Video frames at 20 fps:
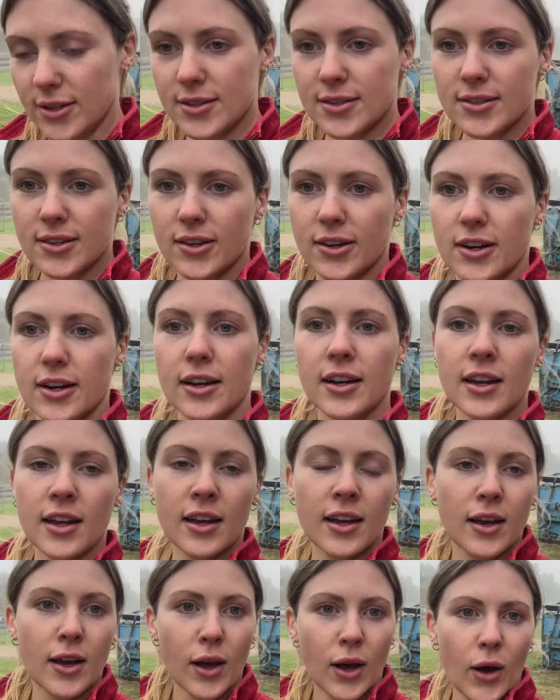So
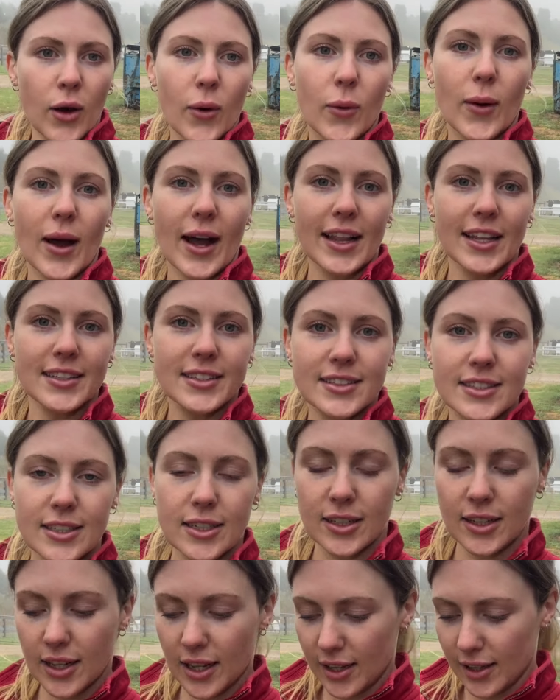while it's
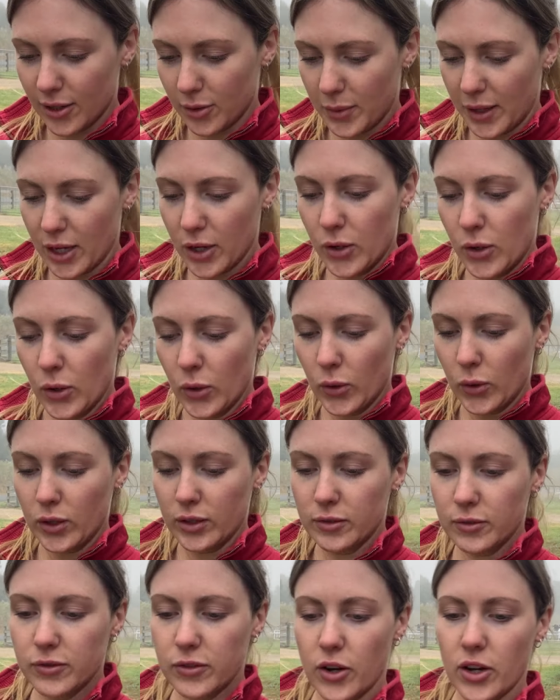still a little bit cool
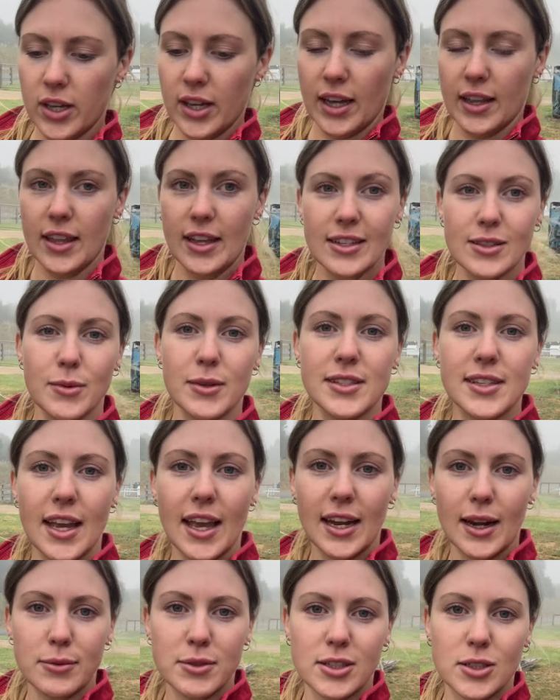and foggy, I think it's supposed to heat
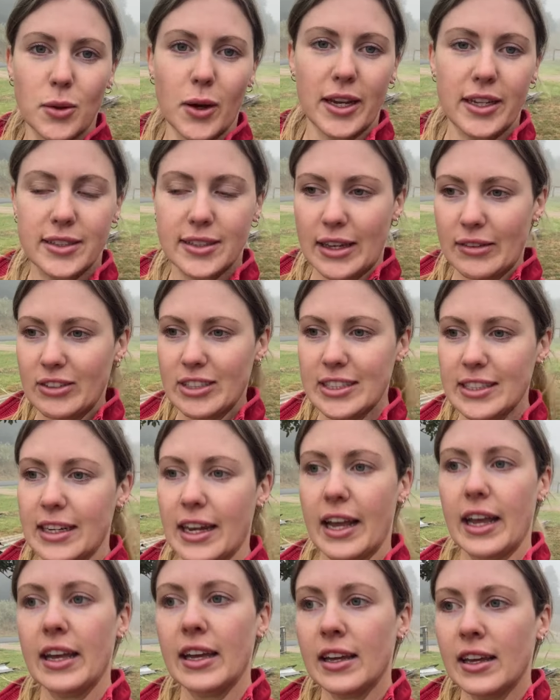up to 27
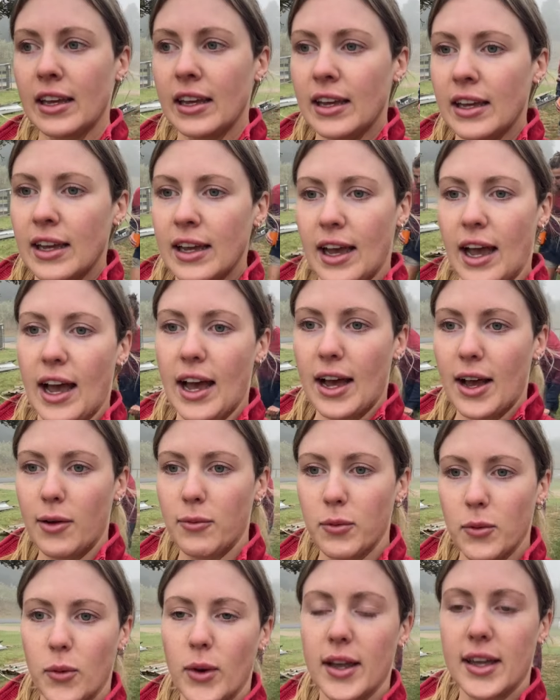today,
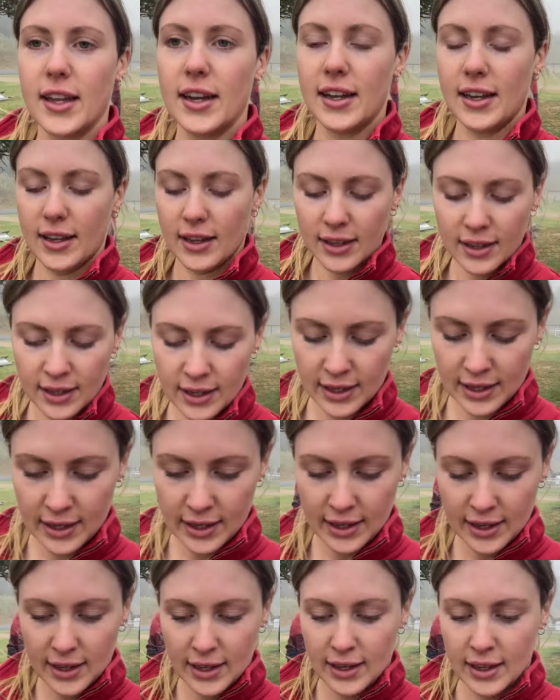we're gonna
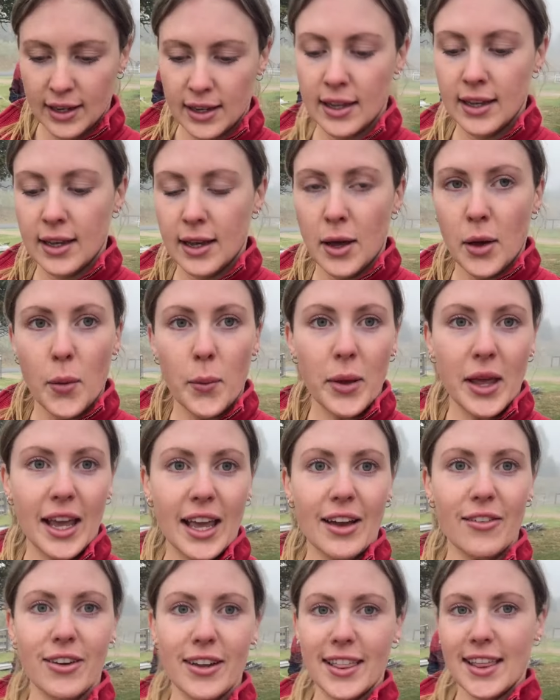pick
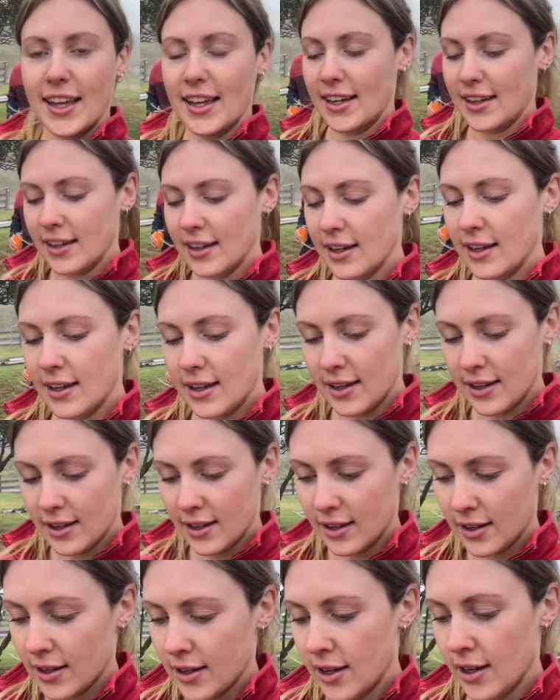everything
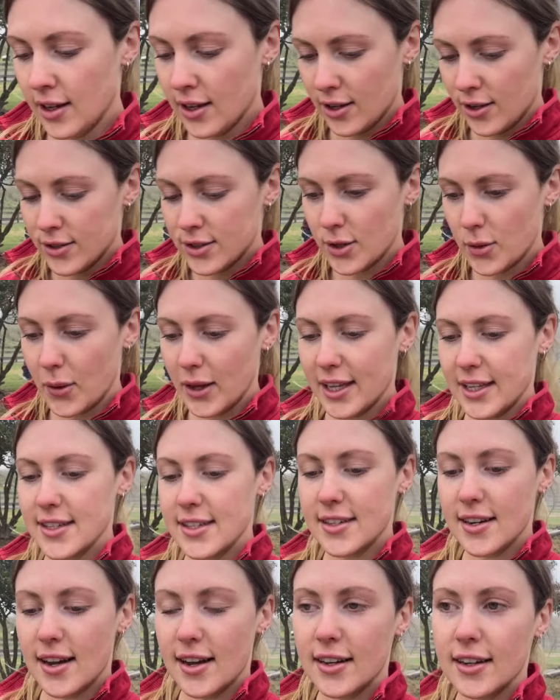so we can
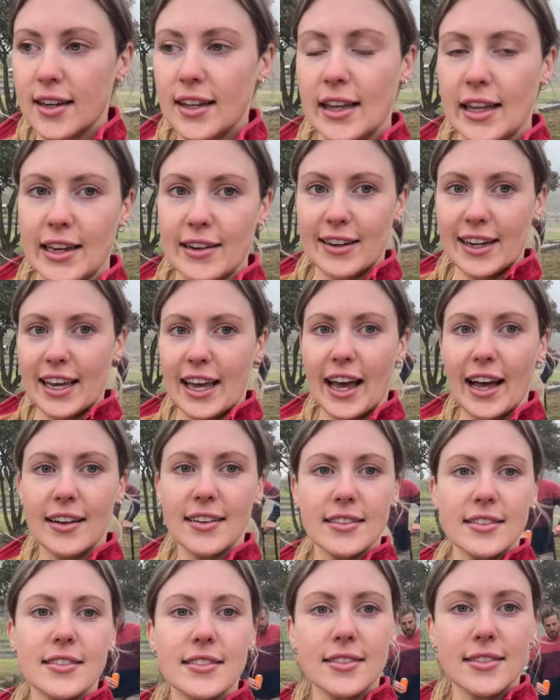start clearing out
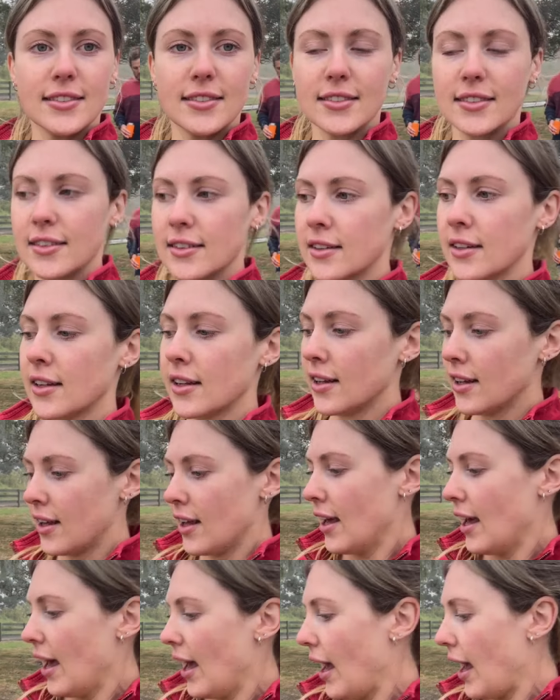
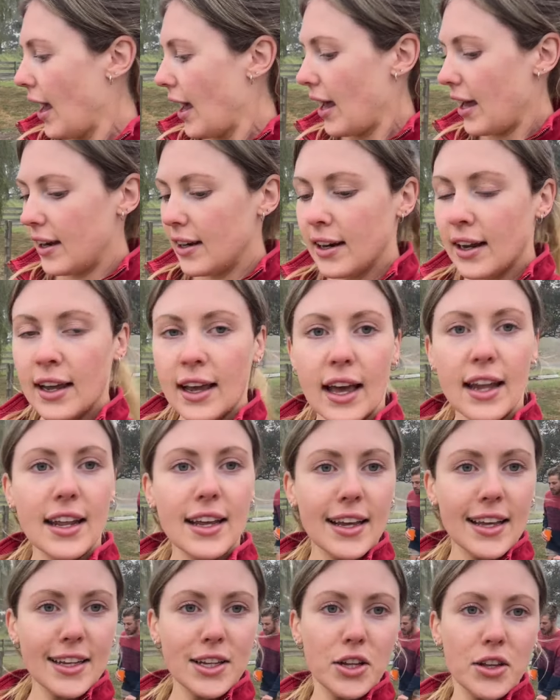and adding
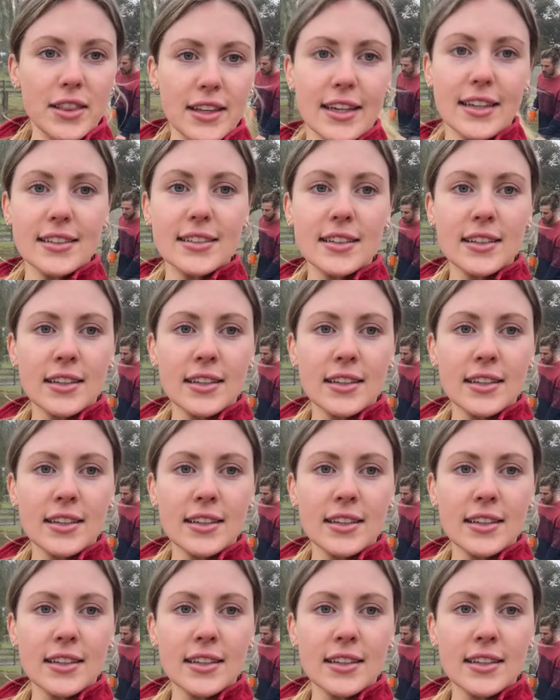in new things.